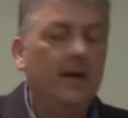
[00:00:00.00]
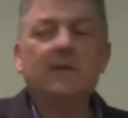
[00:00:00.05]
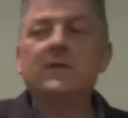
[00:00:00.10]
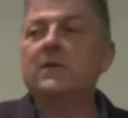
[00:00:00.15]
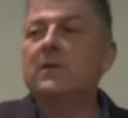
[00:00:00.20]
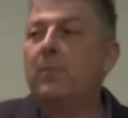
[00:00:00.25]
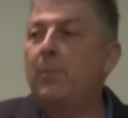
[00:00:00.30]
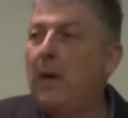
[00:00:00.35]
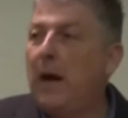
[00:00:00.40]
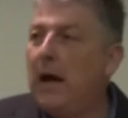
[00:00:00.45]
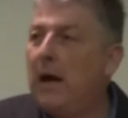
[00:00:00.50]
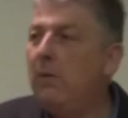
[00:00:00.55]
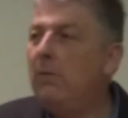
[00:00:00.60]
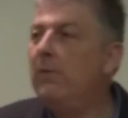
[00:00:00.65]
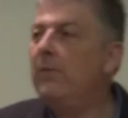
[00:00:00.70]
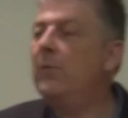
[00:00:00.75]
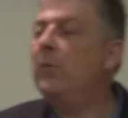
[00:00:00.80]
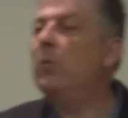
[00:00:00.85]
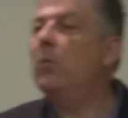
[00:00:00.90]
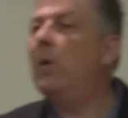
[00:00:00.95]
It's the
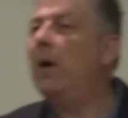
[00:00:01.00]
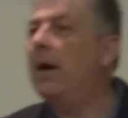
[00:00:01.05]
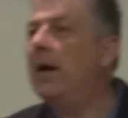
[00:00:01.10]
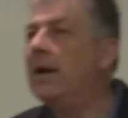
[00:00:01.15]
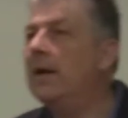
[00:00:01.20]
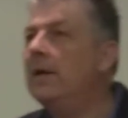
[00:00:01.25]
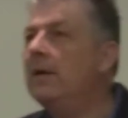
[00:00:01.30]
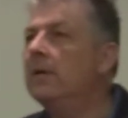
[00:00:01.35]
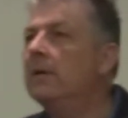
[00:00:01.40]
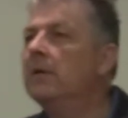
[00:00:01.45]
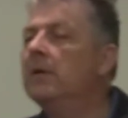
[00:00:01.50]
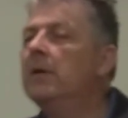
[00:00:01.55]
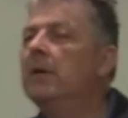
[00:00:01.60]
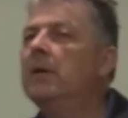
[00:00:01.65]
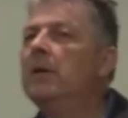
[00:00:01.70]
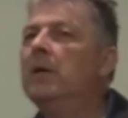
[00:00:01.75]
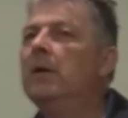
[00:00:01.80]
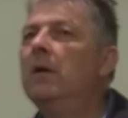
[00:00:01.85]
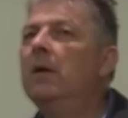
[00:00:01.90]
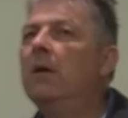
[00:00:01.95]
powerful way
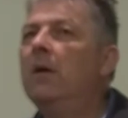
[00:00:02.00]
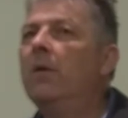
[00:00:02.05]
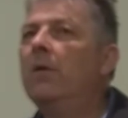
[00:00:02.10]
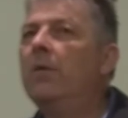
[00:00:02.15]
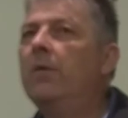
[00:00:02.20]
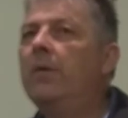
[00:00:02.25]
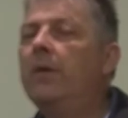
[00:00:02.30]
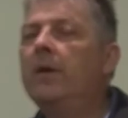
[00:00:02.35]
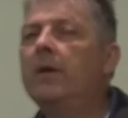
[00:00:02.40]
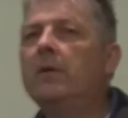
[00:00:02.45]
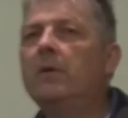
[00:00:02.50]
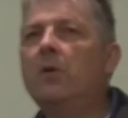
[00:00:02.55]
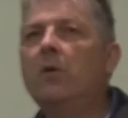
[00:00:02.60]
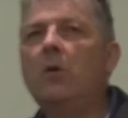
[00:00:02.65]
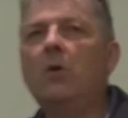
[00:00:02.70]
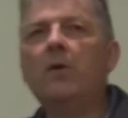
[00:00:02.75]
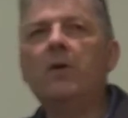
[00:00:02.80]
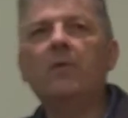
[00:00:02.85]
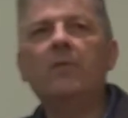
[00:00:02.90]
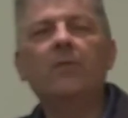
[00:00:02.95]
that
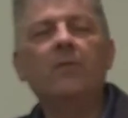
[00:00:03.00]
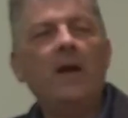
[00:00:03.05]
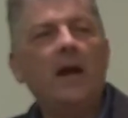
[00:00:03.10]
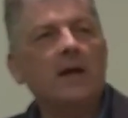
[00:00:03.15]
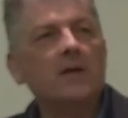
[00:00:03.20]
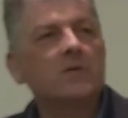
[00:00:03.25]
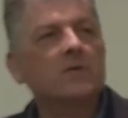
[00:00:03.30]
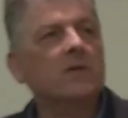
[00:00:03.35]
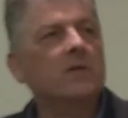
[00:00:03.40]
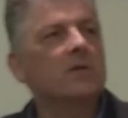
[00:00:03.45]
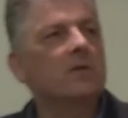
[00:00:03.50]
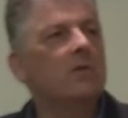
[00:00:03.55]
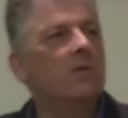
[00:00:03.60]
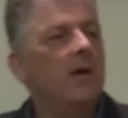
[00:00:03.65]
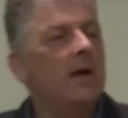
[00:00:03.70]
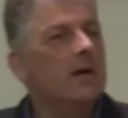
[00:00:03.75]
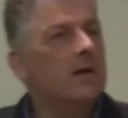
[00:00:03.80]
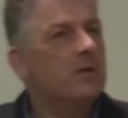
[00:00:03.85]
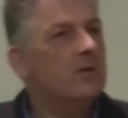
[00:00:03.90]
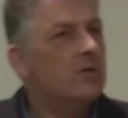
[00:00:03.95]
God effects this
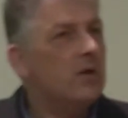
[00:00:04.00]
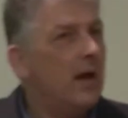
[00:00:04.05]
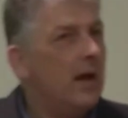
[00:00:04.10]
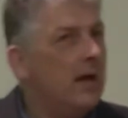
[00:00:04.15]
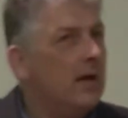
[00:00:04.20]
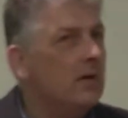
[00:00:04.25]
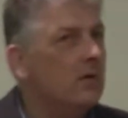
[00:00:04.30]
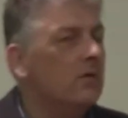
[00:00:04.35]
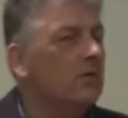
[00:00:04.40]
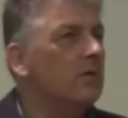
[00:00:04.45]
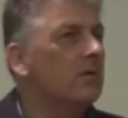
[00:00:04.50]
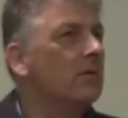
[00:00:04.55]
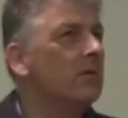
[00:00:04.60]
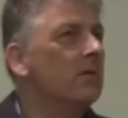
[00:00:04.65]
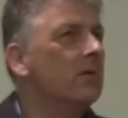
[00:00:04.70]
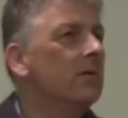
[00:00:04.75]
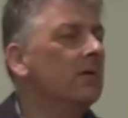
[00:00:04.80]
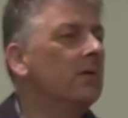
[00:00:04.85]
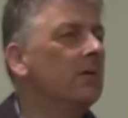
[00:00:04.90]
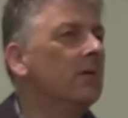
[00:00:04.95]
great change.